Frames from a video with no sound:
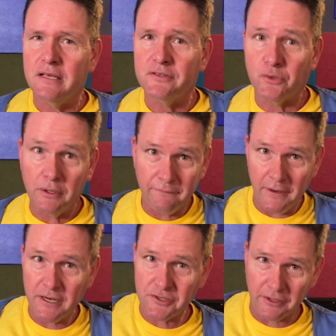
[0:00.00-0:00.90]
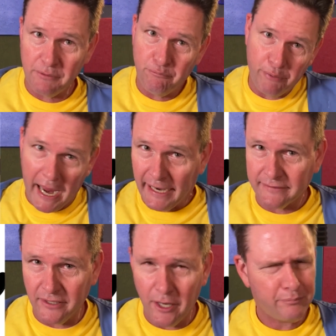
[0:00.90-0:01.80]
So he eventually
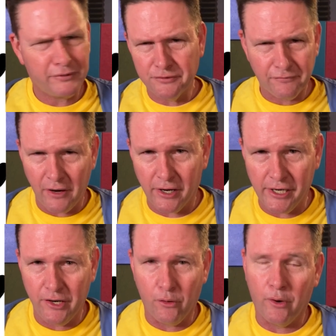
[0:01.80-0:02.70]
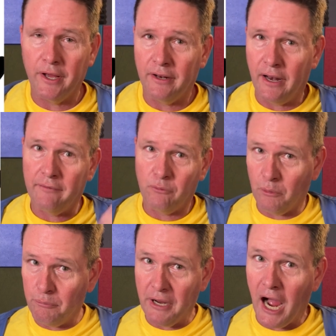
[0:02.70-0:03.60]
backed up. He was very annoyed, and
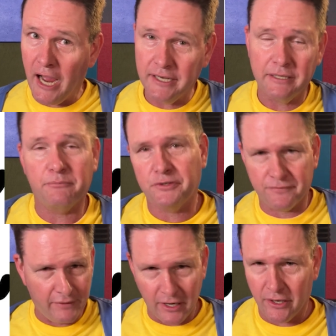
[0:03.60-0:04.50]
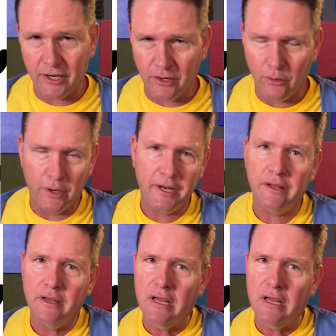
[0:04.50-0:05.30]
everyone behind him was very annoyed.